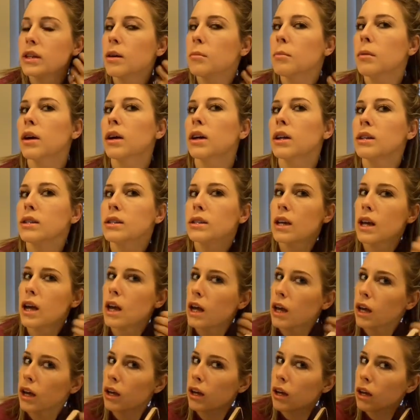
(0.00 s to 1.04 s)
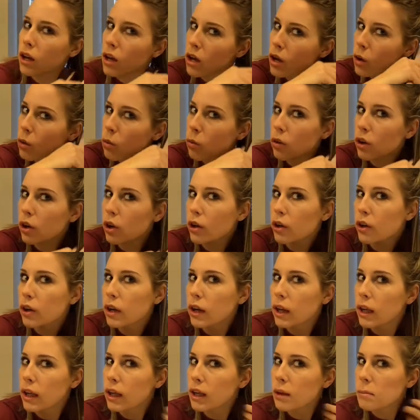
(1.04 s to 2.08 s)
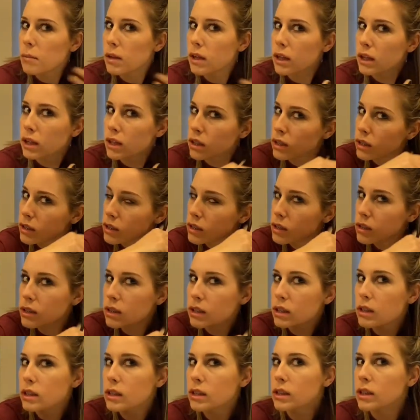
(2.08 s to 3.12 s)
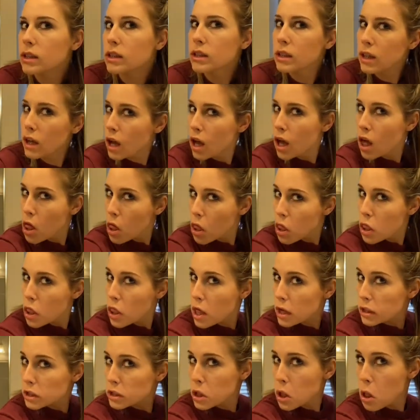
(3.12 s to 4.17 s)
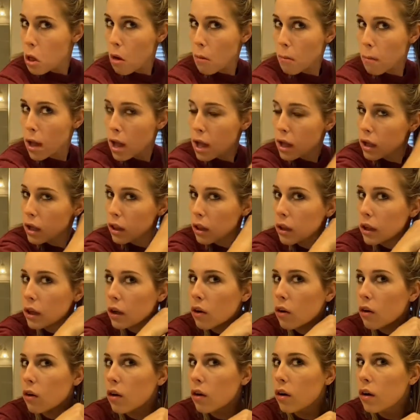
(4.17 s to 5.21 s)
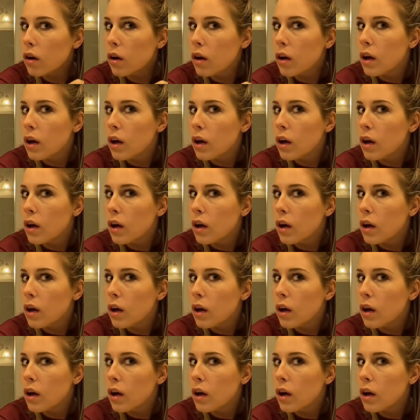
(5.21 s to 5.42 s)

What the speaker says: I'm not gonna say what her name is because that's a little bit illegal.